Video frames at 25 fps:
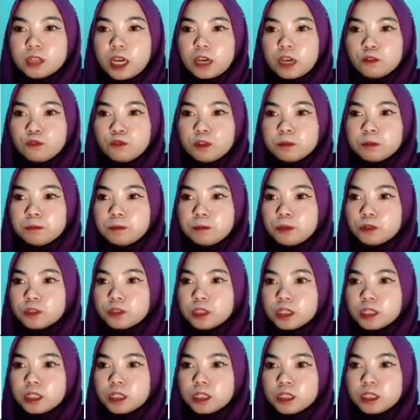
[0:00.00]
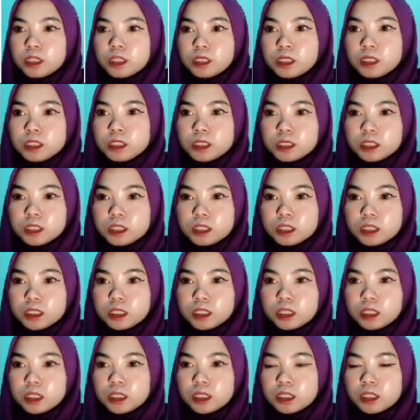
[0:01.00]
I will put a
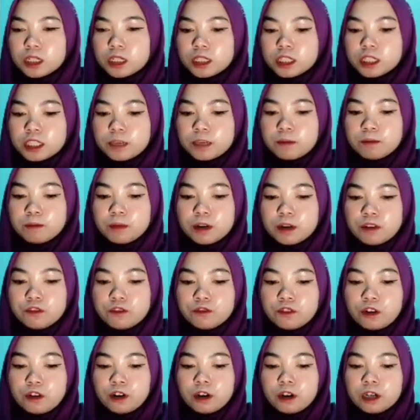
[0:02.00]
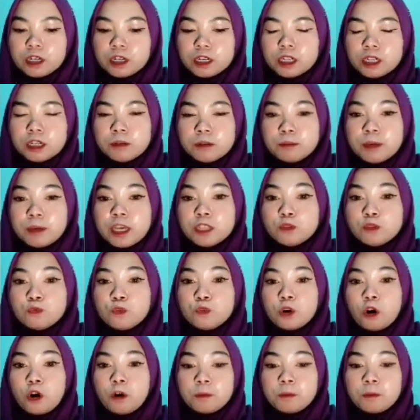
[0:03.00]
symbol for a manual